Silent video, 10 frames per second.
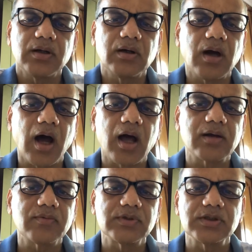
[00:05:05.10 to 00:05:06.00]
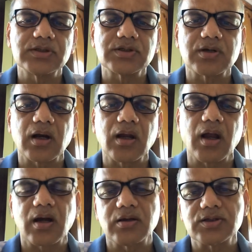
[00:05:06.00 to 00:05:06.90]
a arc which is struck
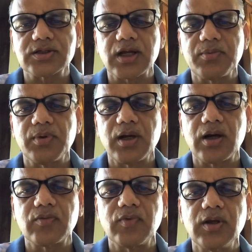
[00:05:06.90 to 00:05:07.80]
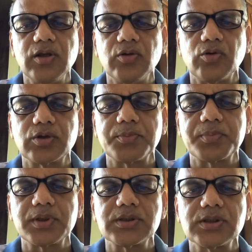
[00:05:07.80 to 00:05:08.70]
and stable at very low
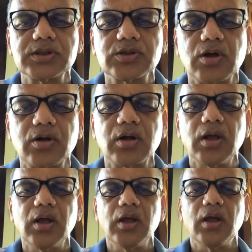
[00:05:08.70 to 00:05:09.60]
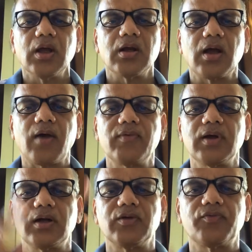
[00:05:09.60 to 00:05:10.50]
temperatures, or
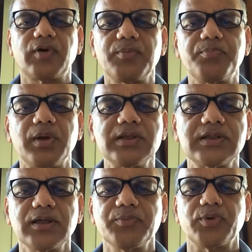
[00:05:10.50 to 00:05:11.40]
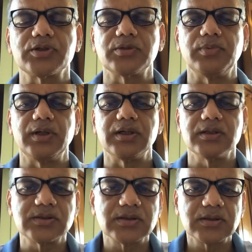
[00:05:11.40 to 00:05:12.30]
having a different pulsing
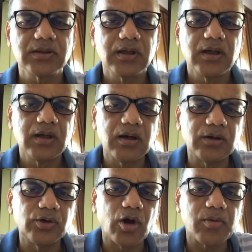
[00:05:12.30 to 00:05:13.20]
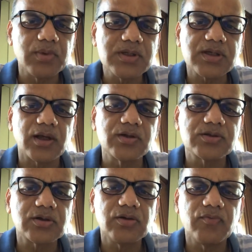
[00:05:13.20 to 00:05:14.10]
possibilities. A normal
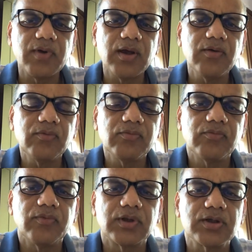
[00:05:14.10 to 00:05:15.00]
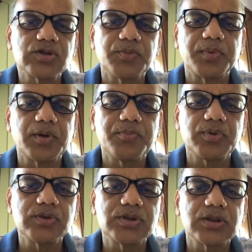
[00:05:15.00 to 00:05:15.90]
sinusoidal wave with
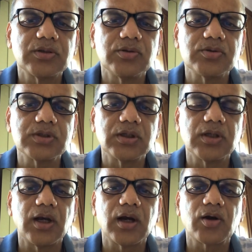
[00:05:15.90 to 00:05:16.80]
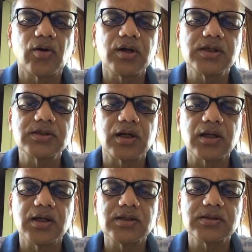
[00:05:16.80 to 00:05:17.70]
superimposition using the electronic
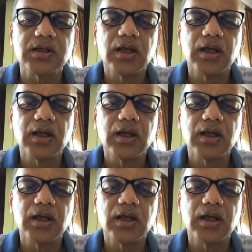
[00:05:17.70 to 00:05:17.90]
circuits